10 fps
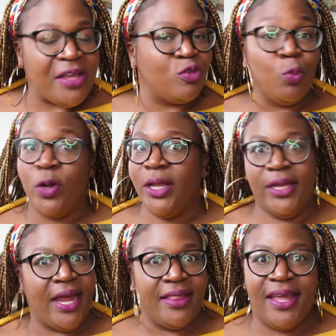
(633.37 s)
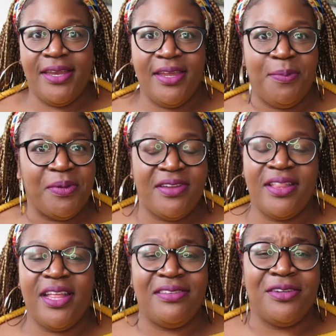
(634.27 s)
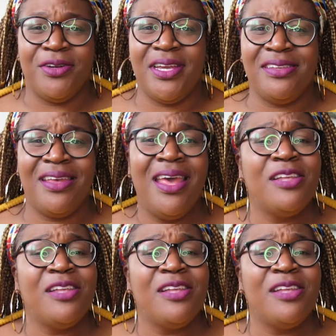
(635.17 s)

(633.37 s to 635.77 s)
It's really not that deep. It's not that serious.